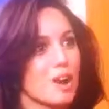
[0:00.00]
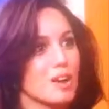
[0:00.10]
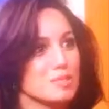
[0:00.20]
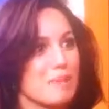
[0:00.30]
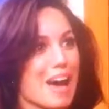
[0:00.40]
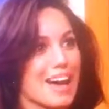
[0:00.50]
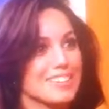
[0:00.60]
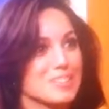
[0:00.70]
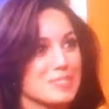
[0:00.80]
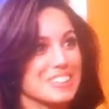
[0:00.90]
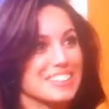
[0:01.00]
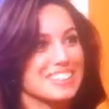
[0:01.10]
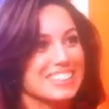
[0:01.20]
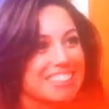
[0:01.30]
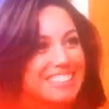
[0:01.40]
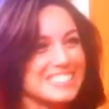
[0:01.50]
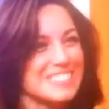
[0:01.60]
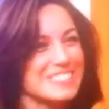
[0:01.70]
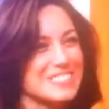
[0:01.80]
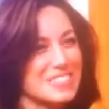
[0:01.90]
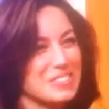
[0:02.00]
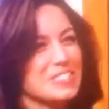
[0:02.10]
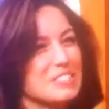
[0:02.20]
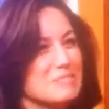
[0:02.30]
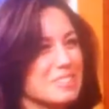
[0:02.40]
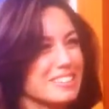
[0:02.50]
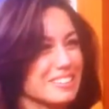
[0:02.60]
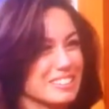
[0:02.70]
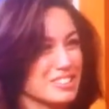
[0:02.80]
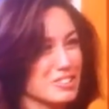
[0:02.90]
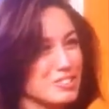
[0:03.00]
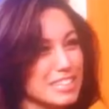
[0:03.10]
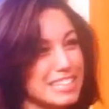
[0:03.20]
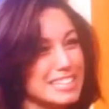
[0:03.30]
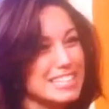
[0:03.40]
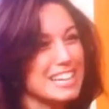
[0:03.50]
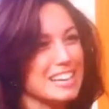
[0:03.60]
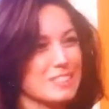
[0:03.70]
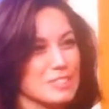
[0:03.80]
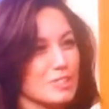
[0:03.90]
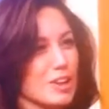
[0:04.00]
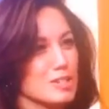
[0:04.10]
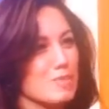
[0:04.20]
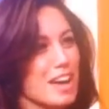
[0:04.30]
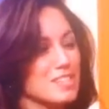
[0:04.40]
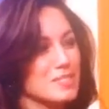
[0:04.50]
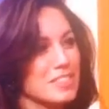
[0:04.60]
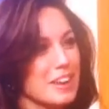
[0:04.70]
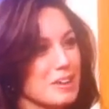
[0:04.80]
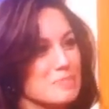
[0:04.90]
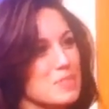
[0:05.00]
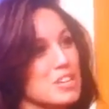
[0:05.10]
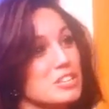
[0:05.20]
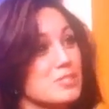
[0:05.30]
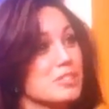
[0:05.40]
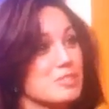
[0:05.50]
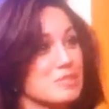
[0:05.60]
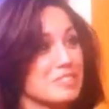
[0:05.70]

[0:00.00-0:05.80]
cross paths with. So someone you meet on the street, when you cross paths with them, you can